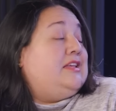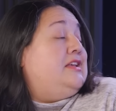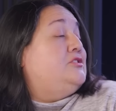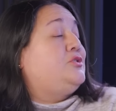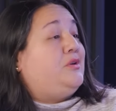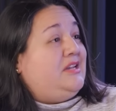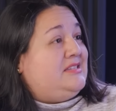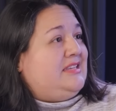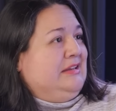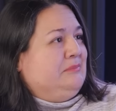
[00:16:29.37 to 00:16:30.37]
It's
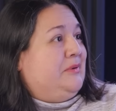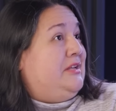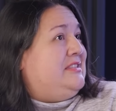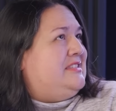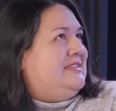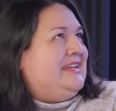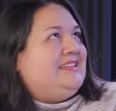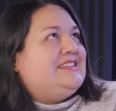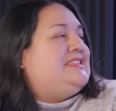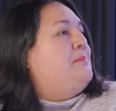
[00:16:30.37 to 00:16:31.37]
crazy, but it's
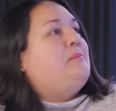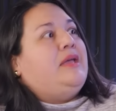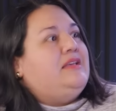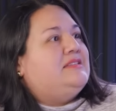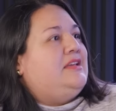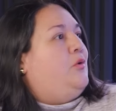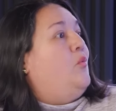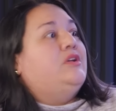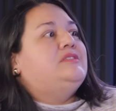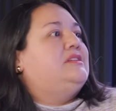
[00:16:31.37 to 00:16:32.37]
like this
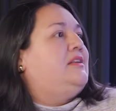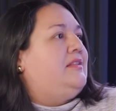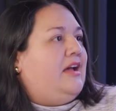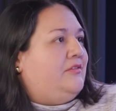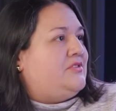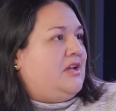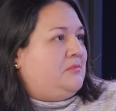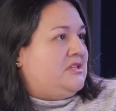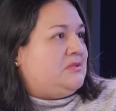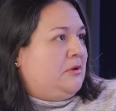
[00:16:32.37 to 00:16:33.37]
amazing once in a
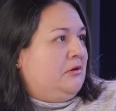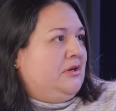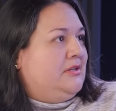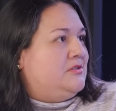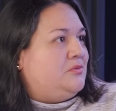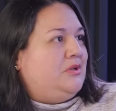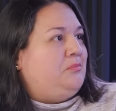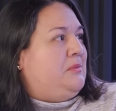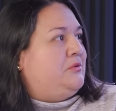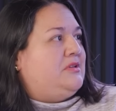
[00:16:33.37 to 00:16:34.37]
lifetime experience.
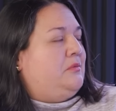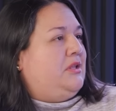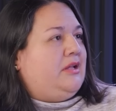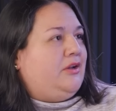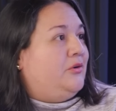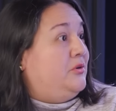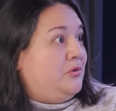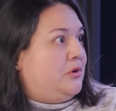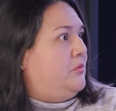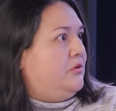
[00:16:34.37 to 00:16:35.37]
When people tell me like, oh, do
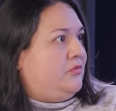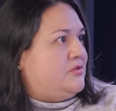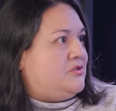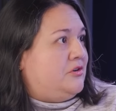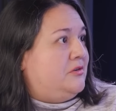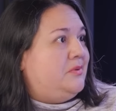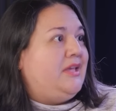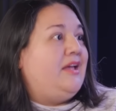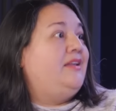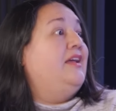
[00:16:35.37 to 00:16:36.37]
you want to work for a startup
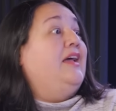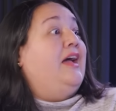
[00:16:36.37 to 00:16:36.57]
again?